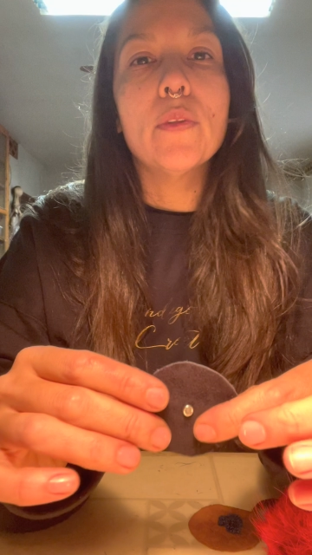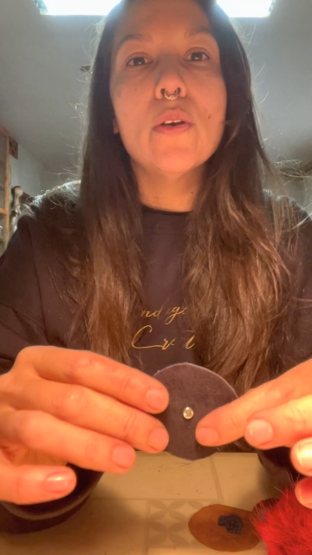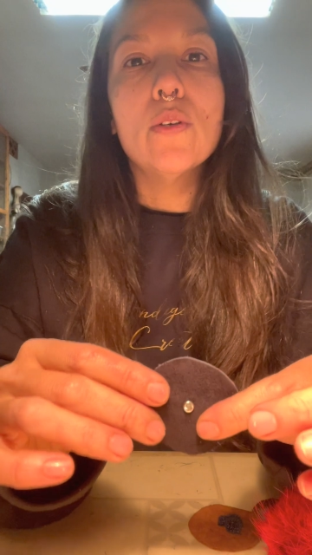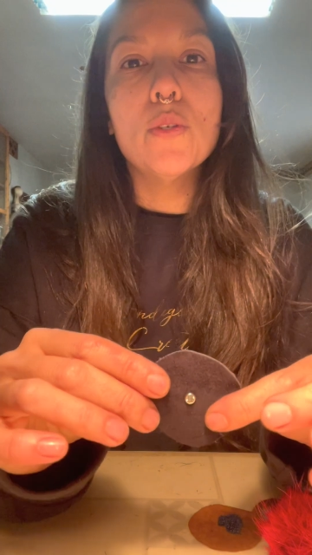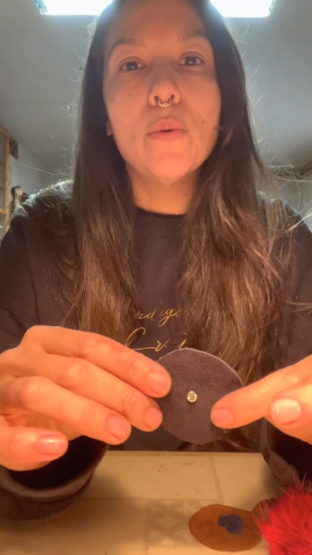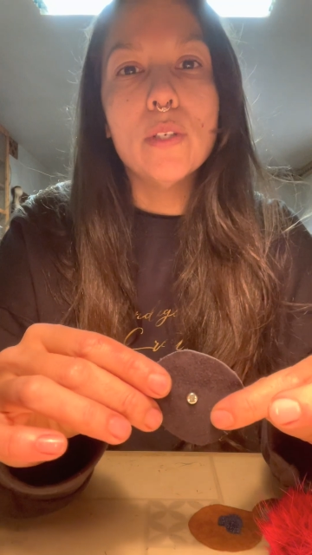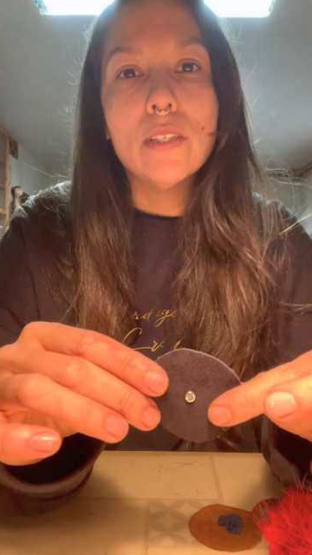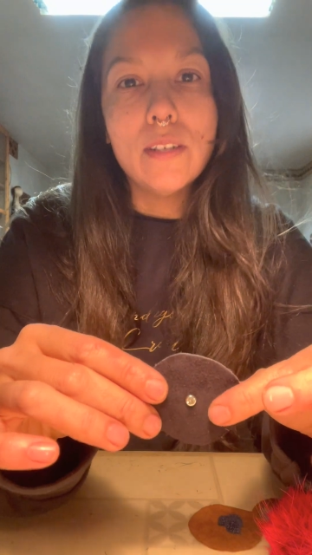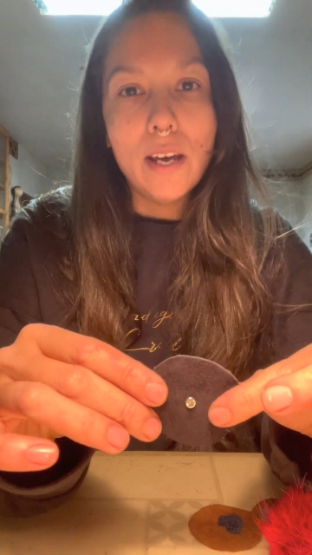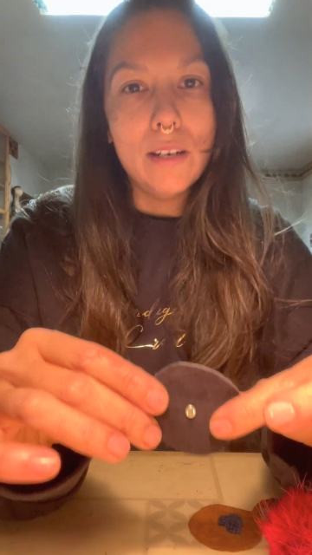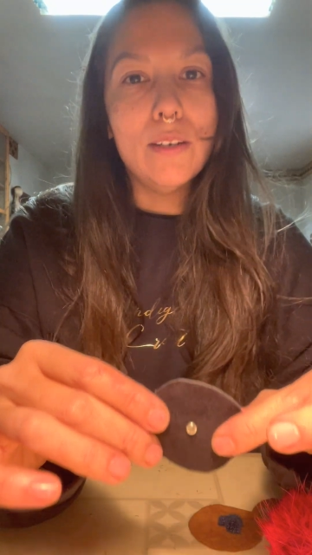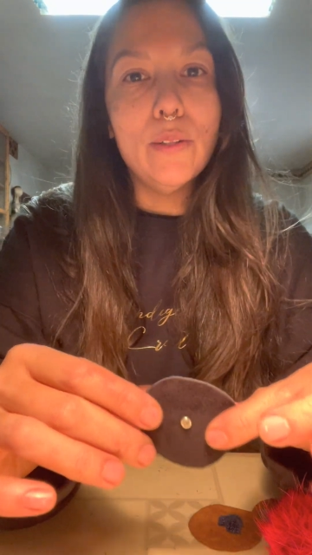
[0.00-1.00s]
so what's
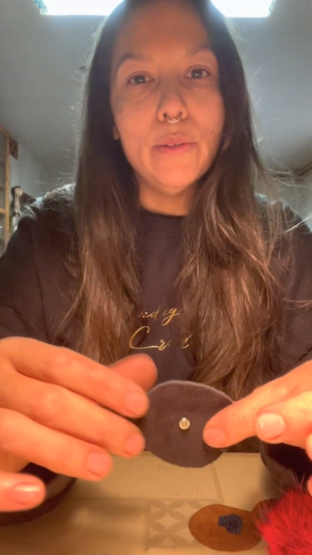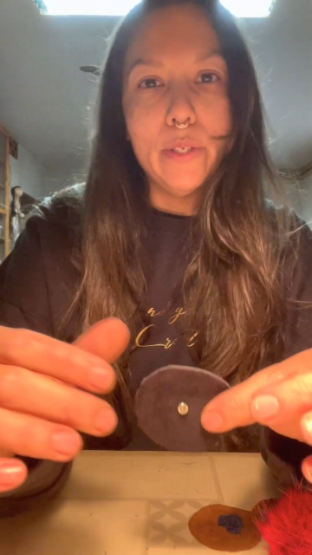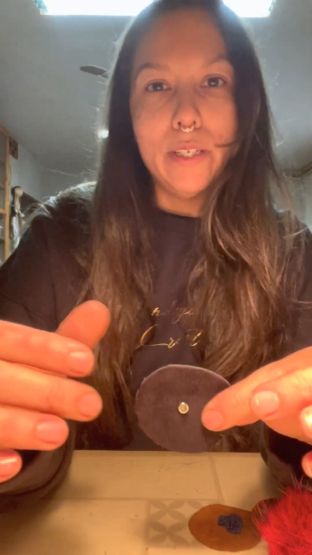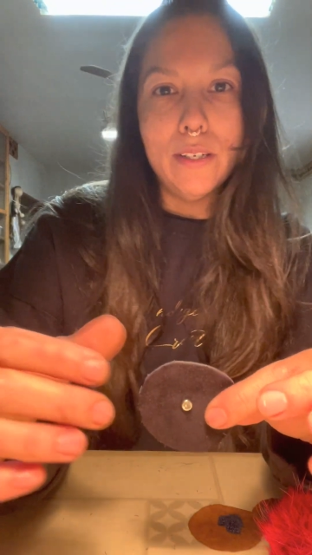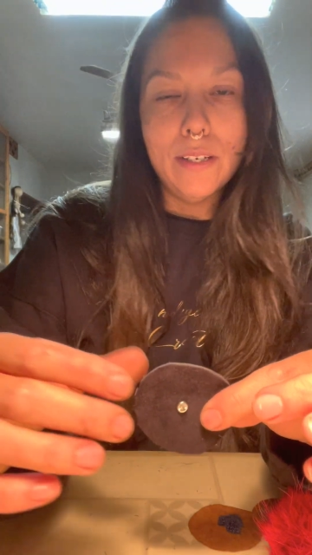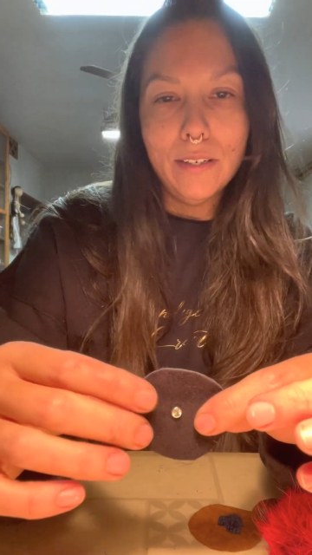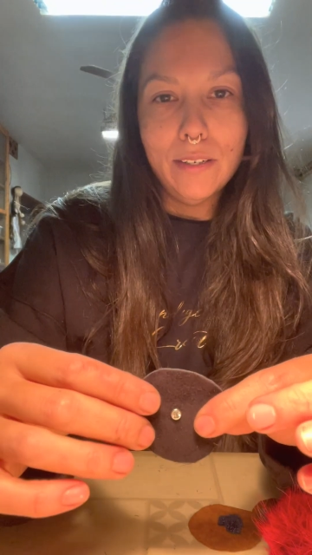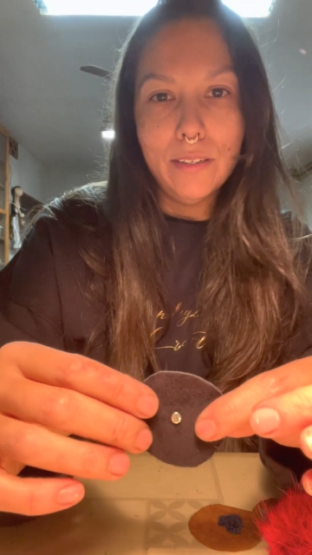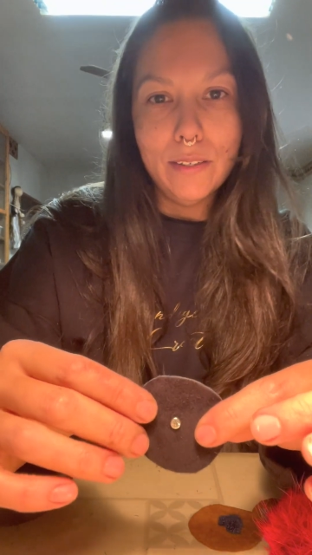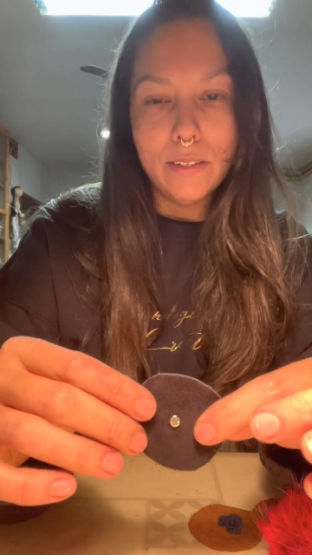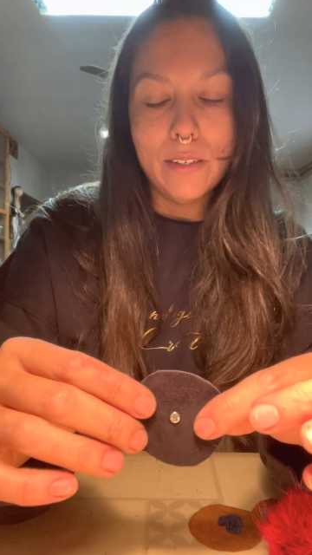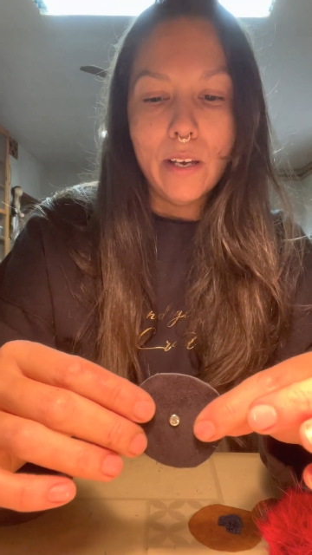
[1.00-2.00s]
not included
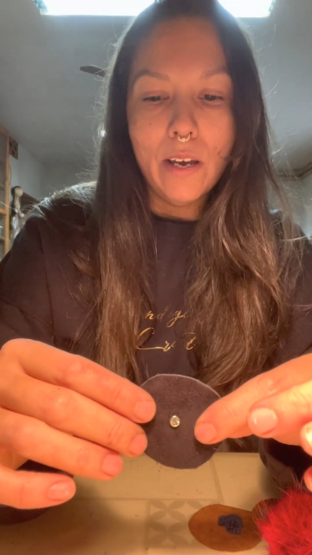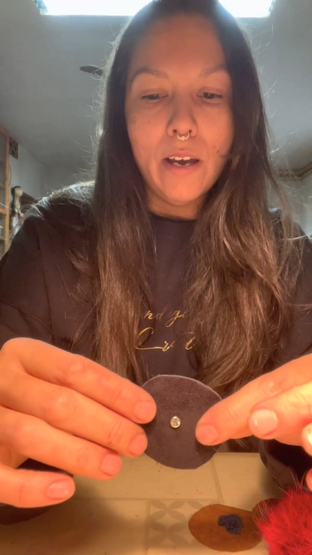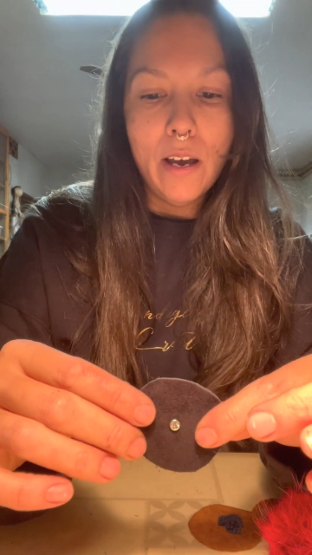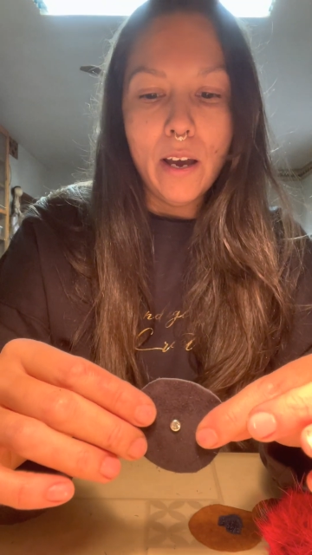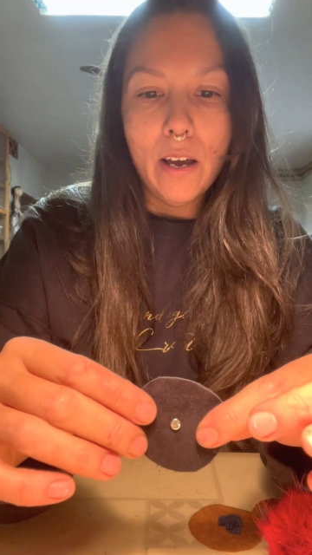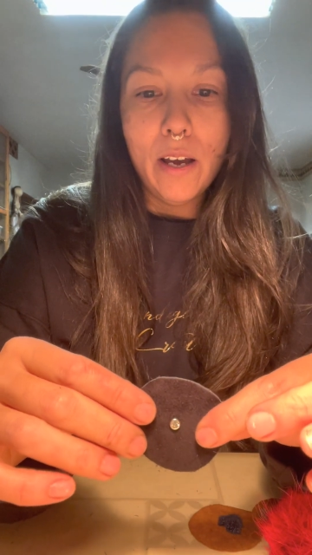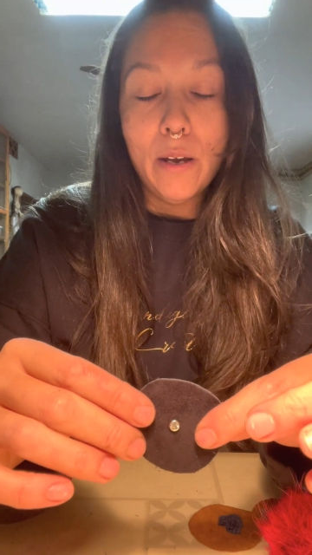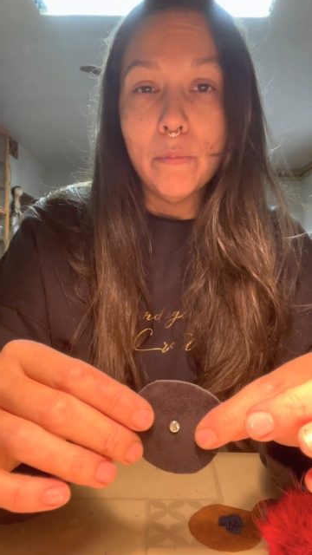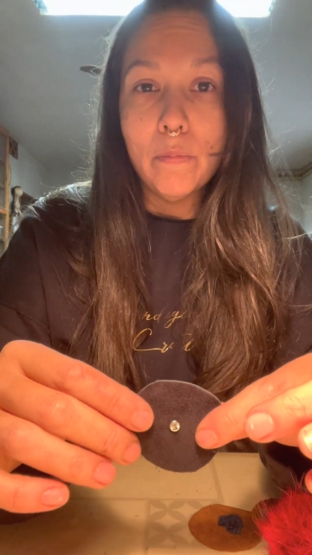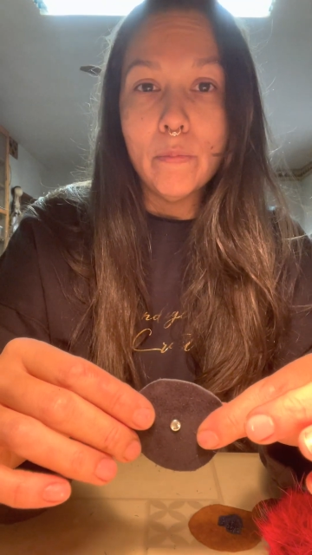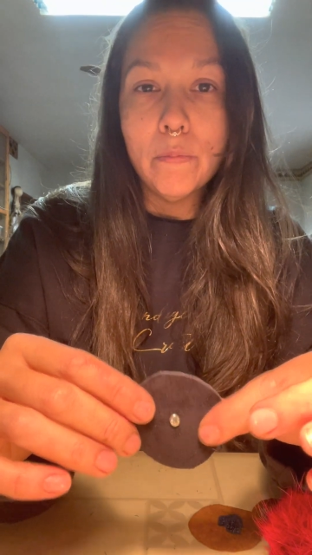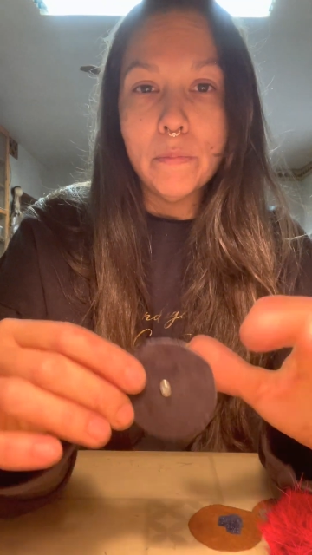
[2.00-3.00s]
is
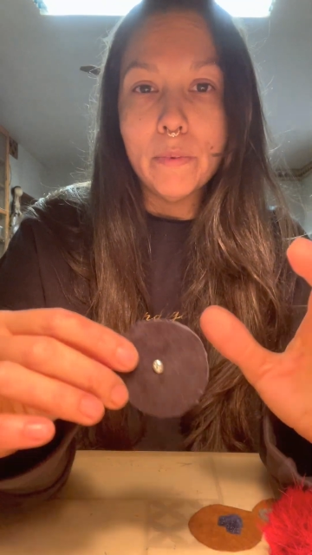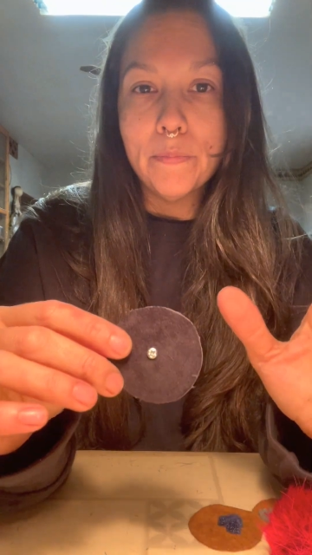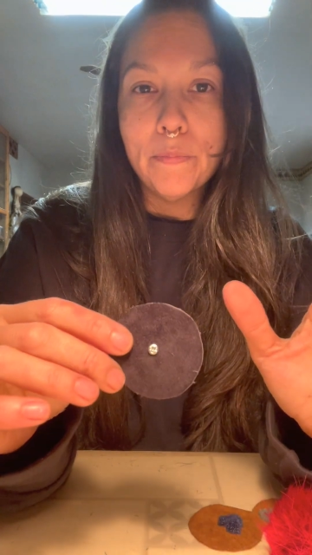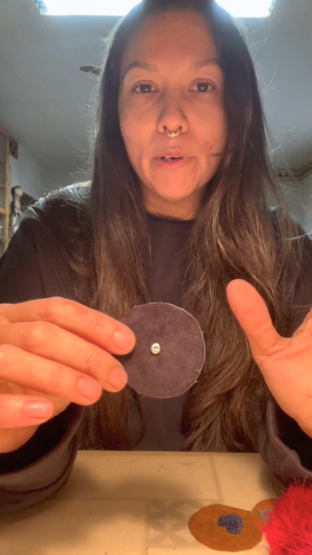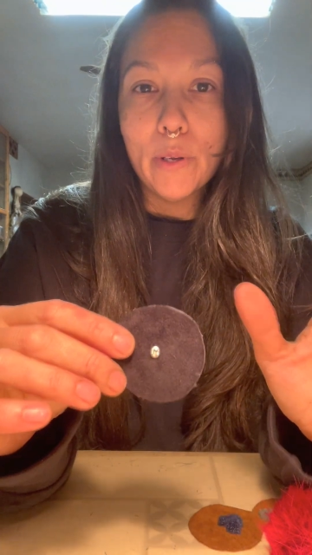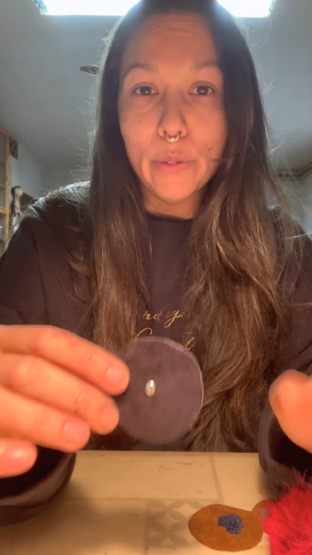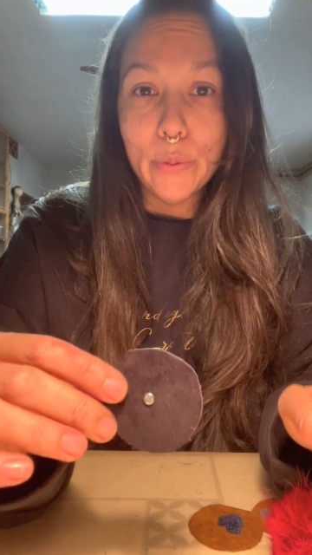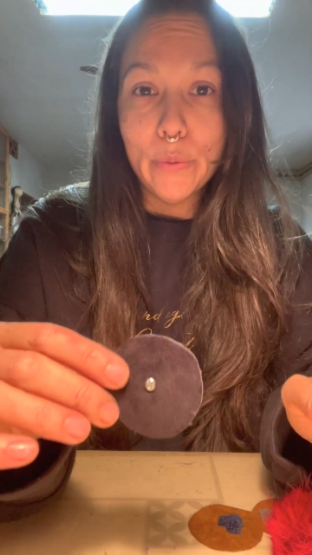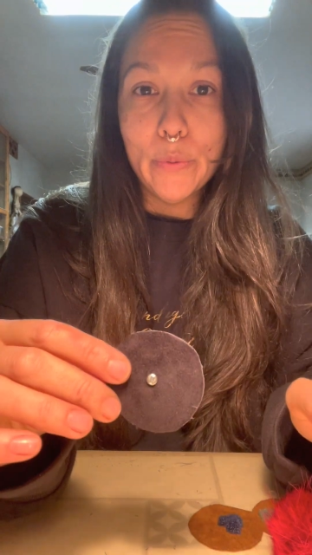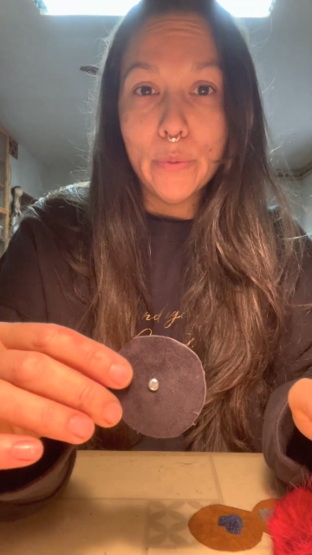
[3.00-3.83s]
glue.